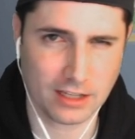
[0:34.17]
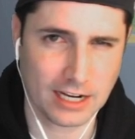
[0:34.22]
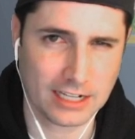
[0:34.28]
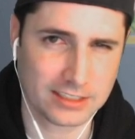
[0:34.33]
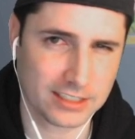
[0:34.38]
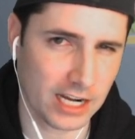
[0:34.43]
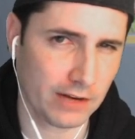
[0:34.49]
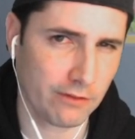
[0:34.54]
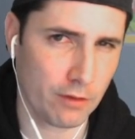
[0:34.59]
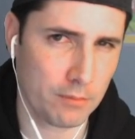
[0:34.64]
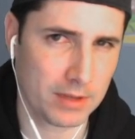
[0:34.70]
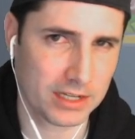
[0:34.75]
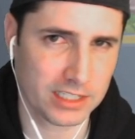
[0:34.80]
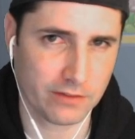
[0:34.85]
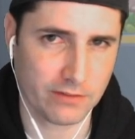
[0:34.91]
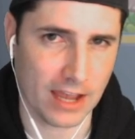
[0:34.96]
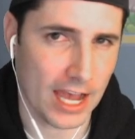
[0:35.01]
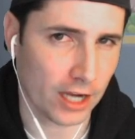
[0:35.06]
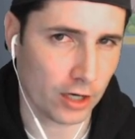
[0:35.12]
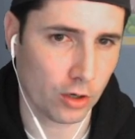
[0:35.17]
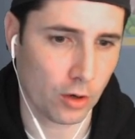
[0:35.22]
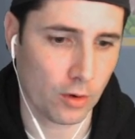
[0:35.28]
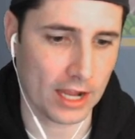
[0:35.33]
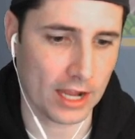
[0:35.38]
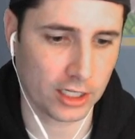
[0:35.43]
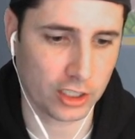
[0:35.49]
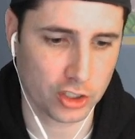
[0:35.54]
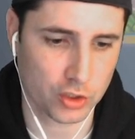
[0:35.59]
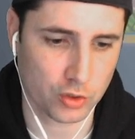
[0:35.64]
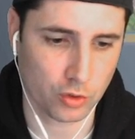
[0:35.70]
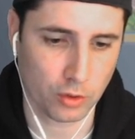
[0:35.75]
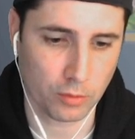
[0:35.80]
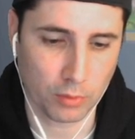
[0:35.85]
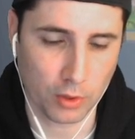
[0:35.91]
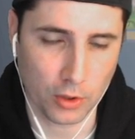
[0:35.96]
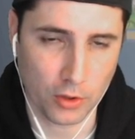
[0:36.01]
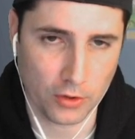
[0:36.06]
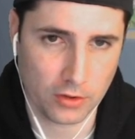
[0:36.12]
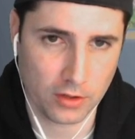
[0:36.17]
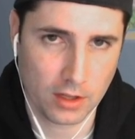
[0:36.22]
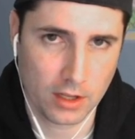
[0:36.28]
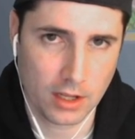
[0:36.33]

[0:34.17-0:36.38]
It's kind of a mix of aggro and control both.